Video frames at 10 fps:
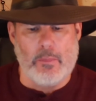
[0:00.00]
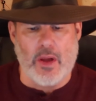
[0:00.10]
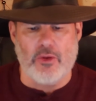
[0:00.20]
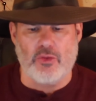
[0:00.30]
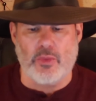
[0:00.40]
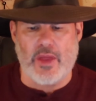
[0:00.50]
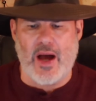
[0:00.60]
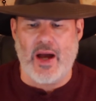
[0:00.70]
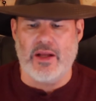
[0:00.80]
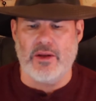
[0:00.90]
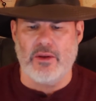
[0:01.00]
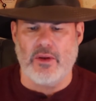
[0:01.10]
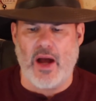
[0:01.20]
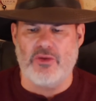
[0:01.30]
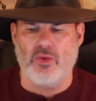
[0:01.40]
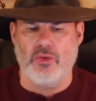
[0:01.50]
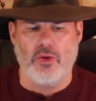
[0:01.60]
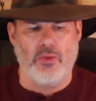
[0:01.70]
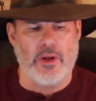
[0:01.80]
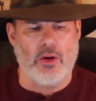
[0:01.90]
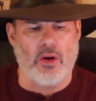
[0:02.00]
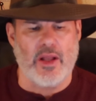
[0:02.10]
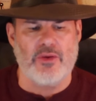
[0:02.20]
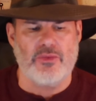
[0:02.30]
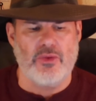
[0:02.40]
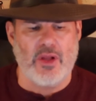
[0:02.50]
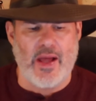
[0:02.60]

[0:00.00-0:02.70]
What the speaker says: mothers with a high school degree or less